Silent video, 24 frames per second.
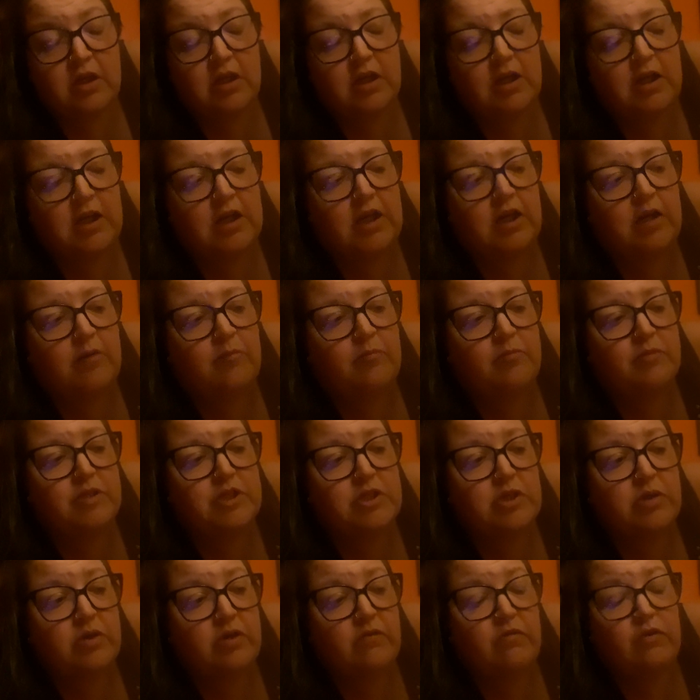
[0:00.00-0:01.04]

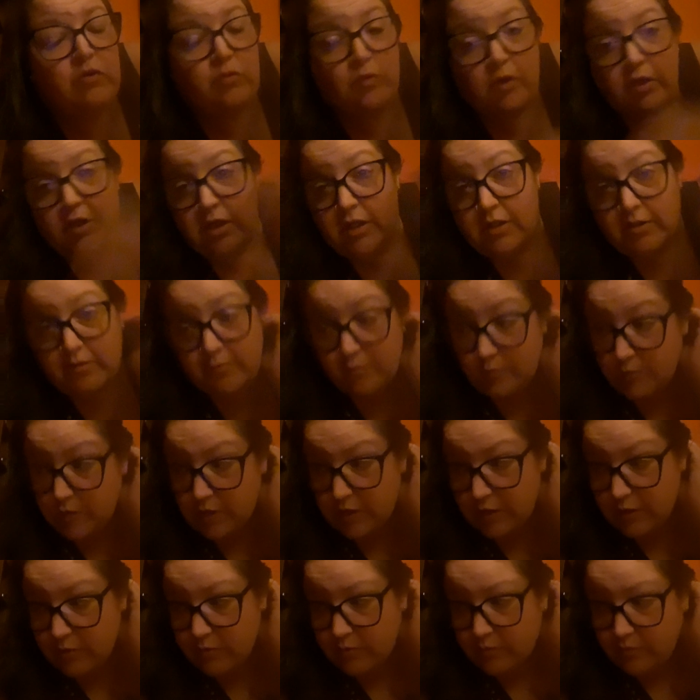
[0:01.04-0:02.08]
So if you want
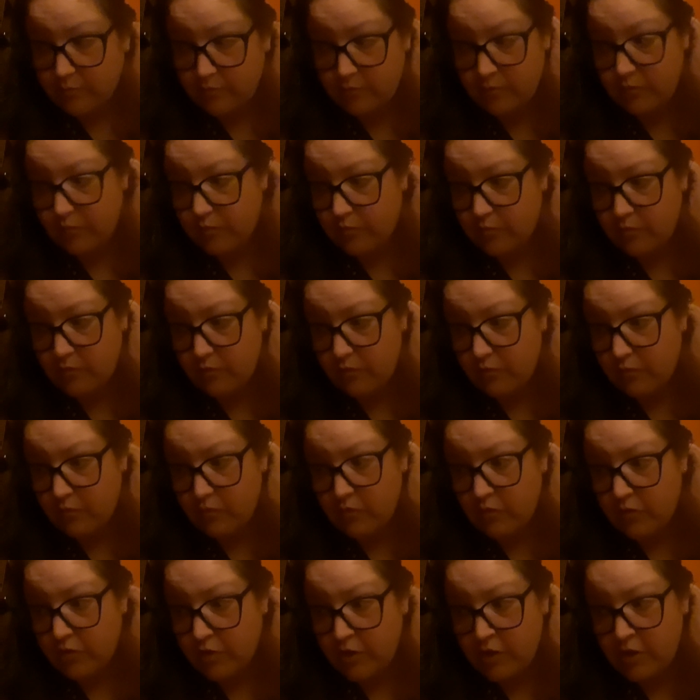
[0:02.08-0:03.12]
to,
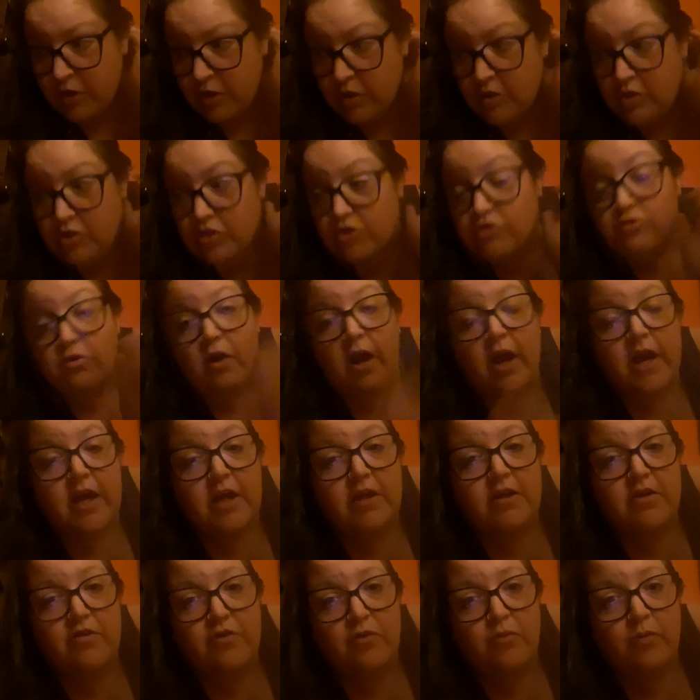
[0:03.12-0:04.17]
try
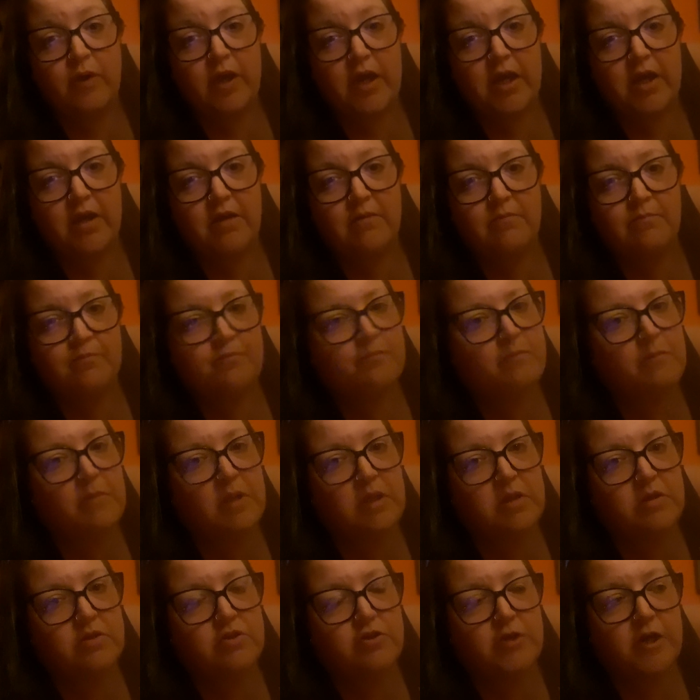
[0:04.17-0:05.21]
another way,
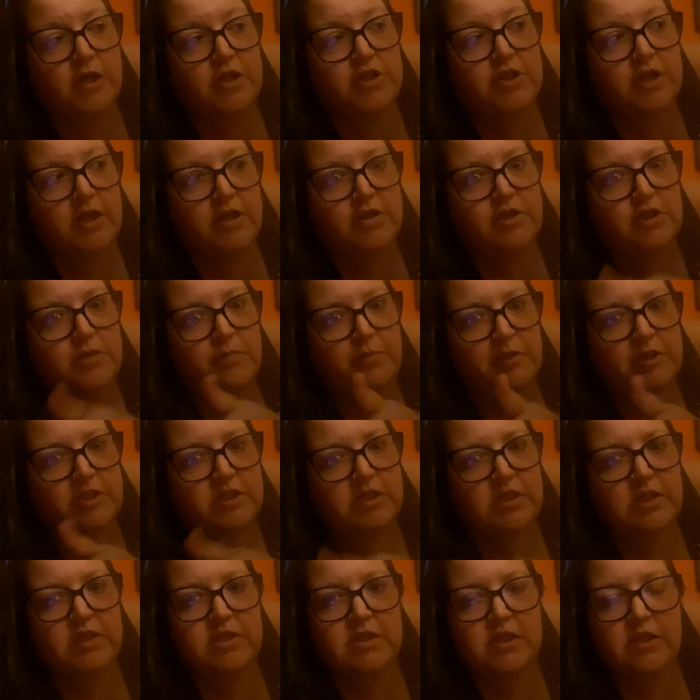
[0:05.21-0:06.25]
try
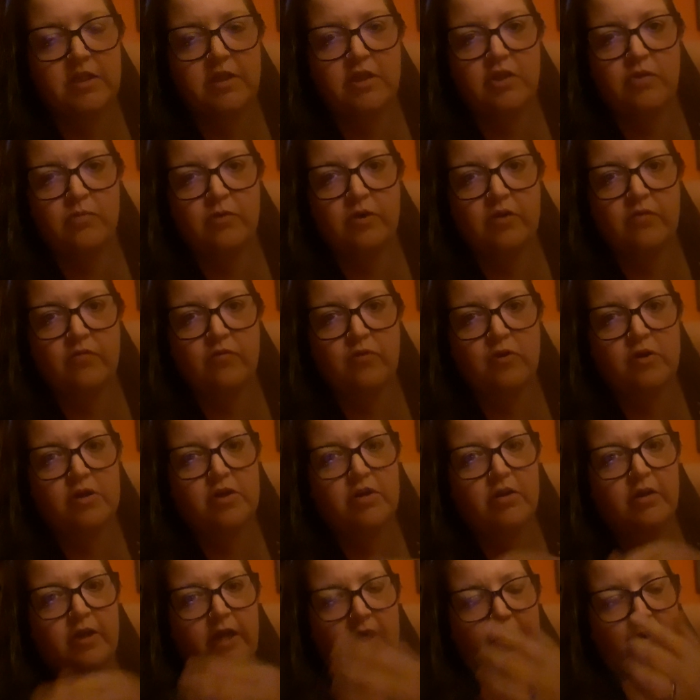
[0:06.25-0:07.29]
ChatGPT. Tell it you want a
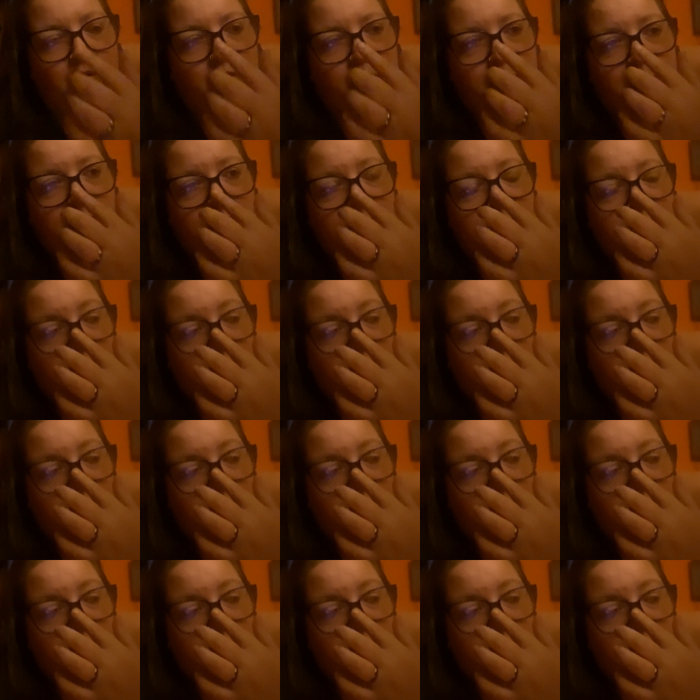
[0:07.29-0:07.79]
400 calorie meal.